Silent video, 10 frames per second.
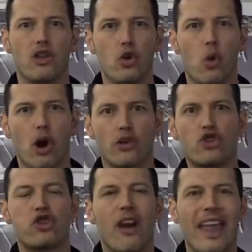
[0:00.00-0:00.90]
You are
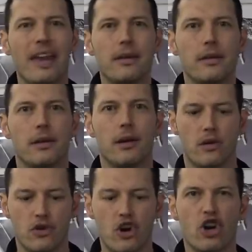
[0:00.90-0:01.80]
trained,
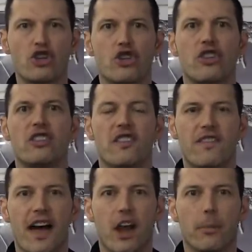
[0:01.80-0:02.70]
nurtured, and
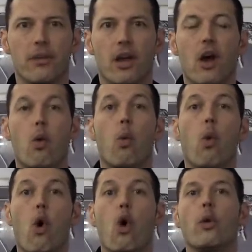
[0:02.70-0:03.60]
developed,
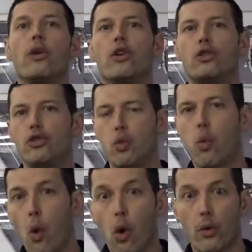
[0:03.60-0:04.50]
warrior to
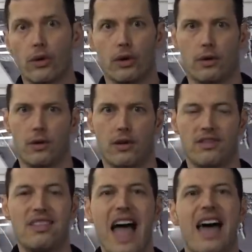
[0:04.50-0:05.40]
warrior.
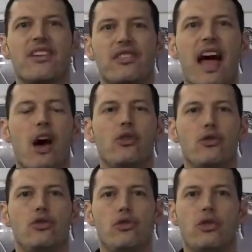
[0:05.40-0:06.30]
That is how
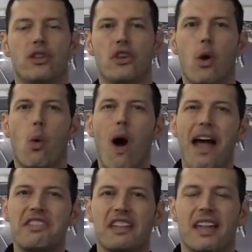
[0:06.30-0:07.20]
you do this.
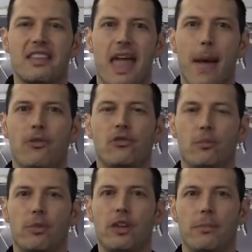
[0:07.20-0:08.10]
Why is that the
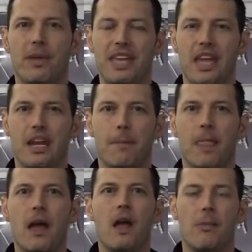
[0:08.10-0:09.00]
absolute beginning?
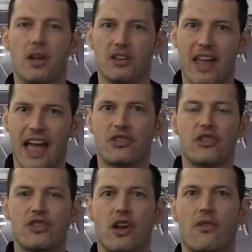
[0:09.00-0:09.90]
Because ask
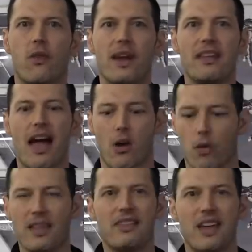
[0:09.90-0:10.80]
yourself right now,
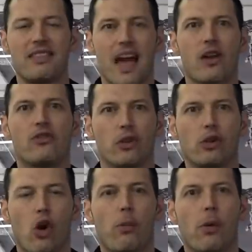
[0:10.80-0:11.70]
write that down as a
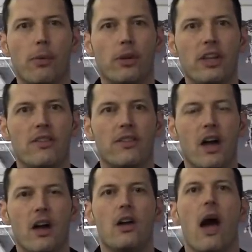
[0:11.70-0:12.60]
global belief.
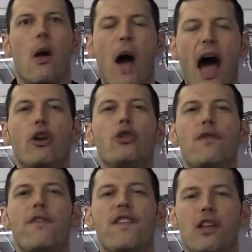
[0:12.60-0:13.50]
How do you
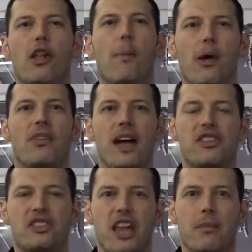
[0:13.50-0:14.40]
feel about
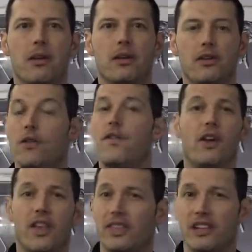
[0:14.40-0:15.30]
that statement? Do you
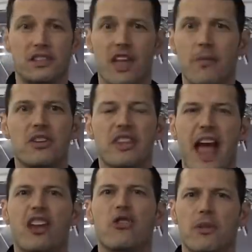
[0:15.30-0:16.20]
feel that that statement is
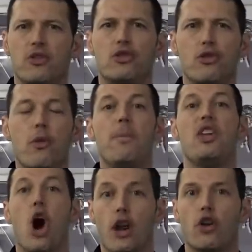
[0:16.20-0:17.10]
accurate and true
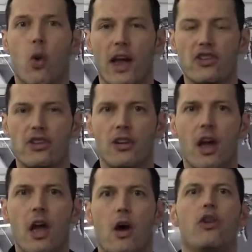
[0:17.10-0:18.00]
beyond
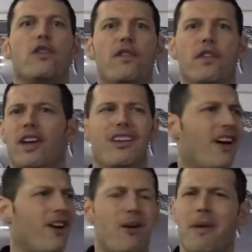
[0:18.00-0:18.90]
question? Or do you feel that,
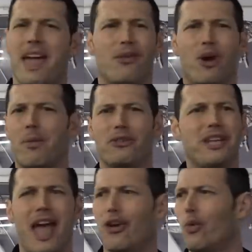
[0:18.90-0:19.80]
no, man, what
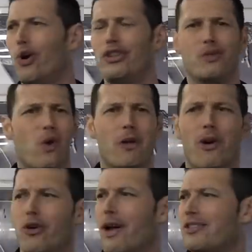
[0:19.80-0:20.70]
about Tiger Woods and what
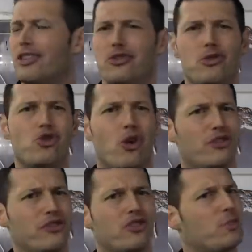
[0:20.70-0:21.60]
about Gretzky's and
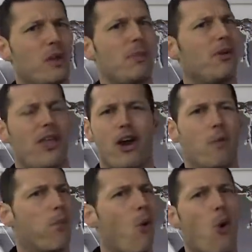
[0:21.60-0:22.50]
Jordan's? There's just people that
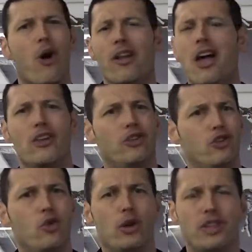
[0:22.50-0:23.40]
are born to
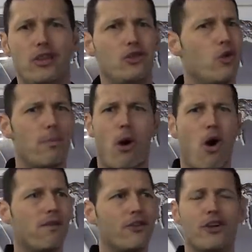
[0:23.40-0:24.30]
do what they do, and
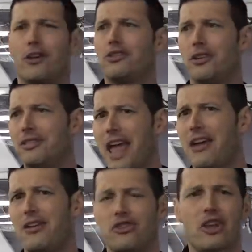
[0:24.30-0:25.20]
Paul Vunix and
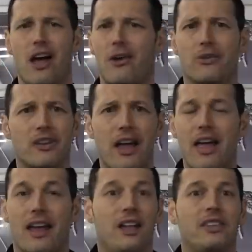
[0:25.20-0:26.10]
Dan and Asano's.
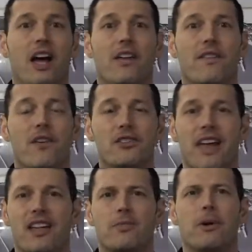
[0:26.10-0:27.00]
And I'll tell you
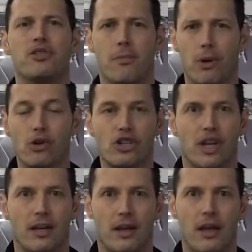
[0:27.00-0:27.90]
firsthand, it's a bunch of
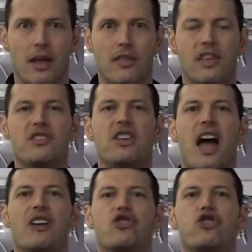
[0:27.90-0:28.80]
bullshit. These
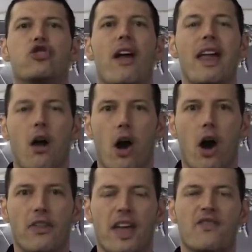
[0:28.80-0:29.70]
guys train
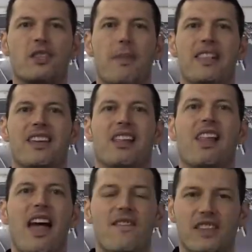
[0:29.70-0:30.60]
hard. They have spent a
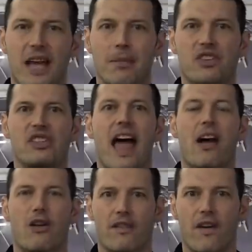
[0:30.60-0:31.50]
lifetime of
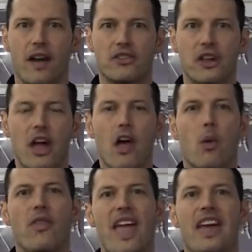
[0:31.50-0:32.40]
sacrifice.
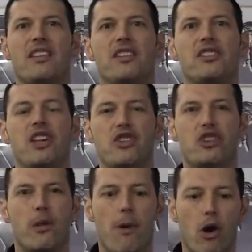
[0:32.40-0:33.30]
When they had a
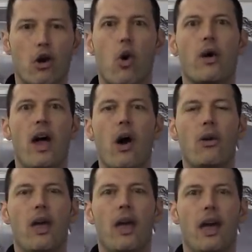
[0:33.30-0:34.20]
decision about going
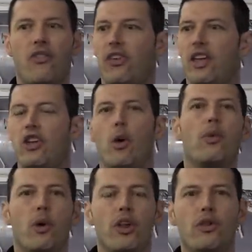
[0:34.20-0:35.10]
out and saying, you know,
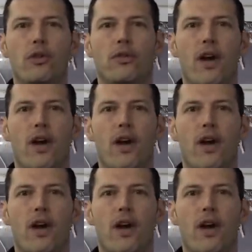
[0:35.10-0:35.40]
what do you do